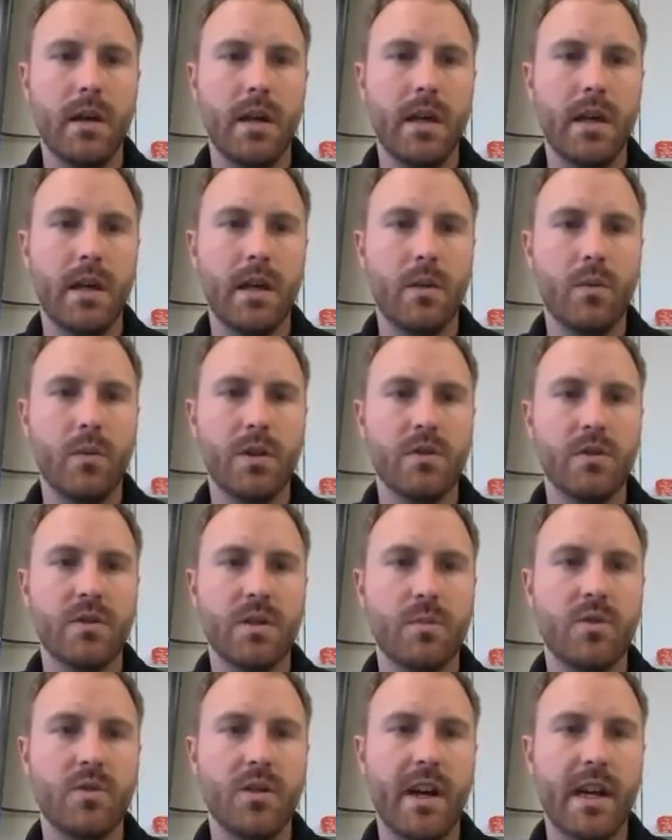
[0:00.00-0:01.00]
And when you
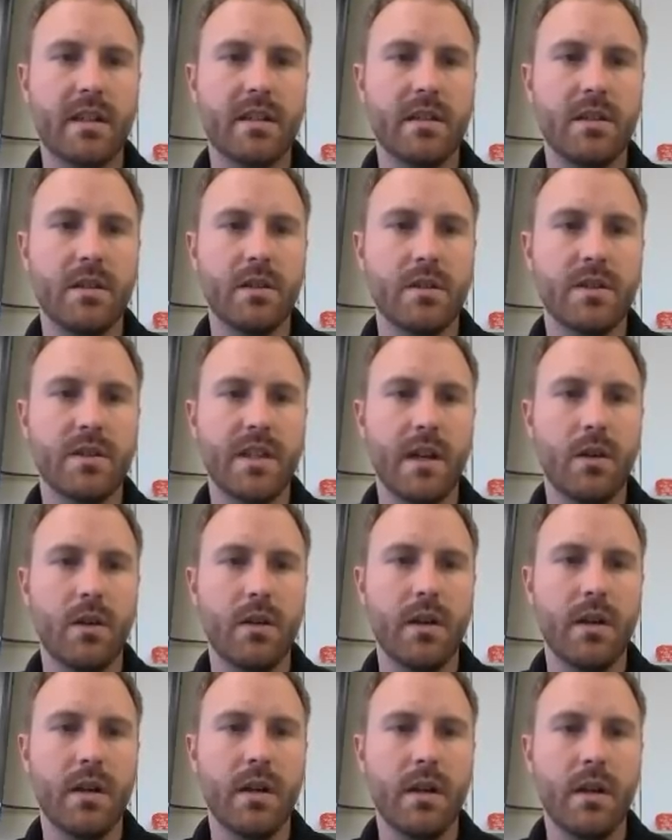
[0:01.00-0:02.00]
subtracted those
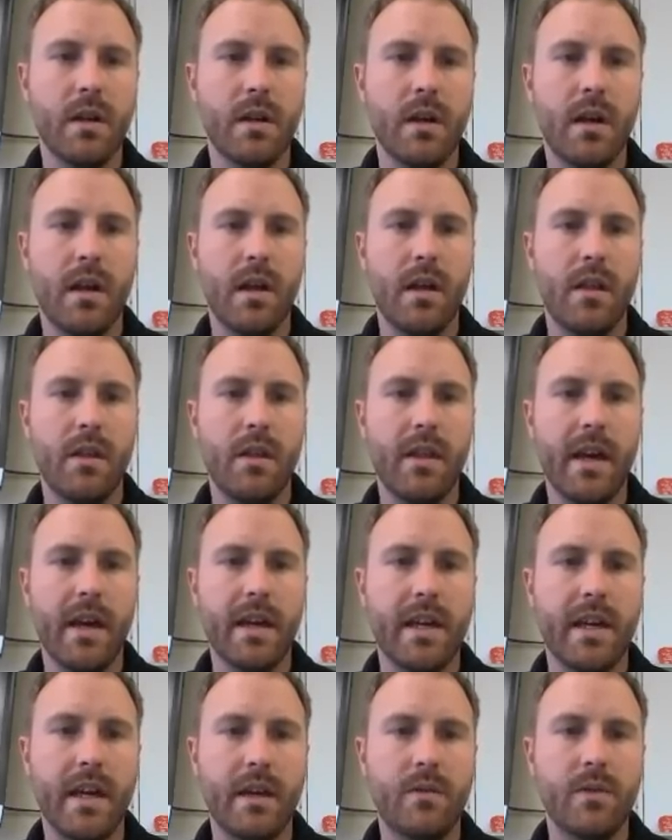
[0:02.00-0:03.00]
out,
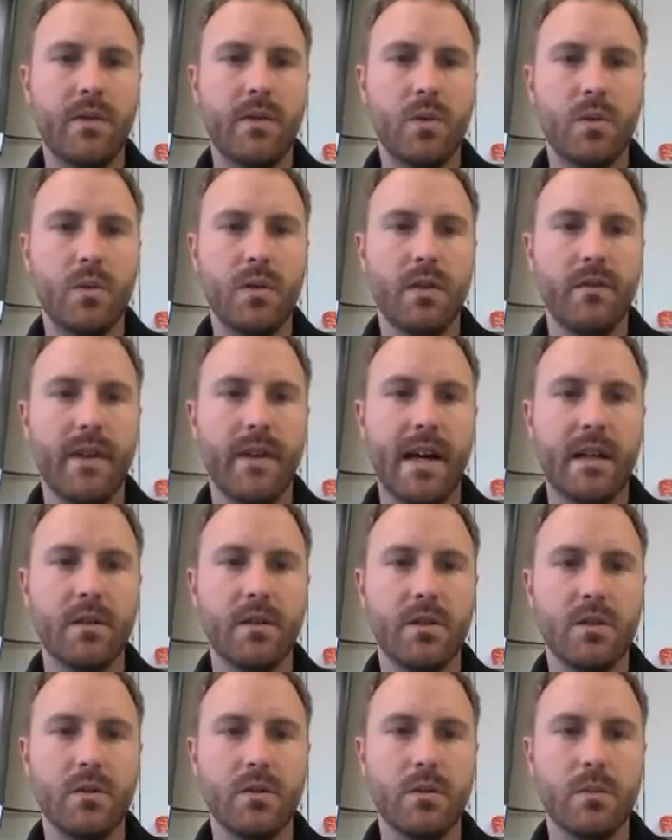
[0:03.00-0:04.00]
that gave you the
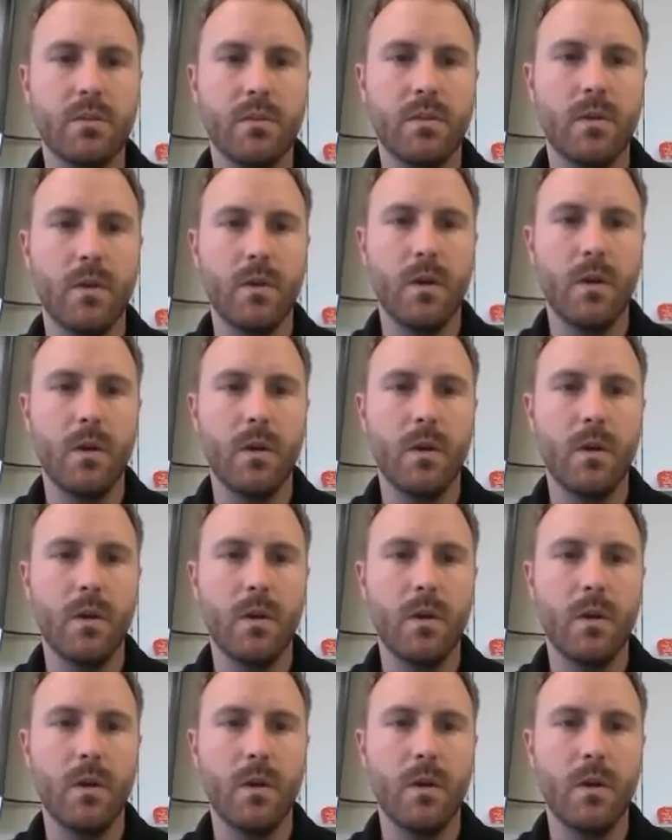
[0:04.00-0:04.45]
volume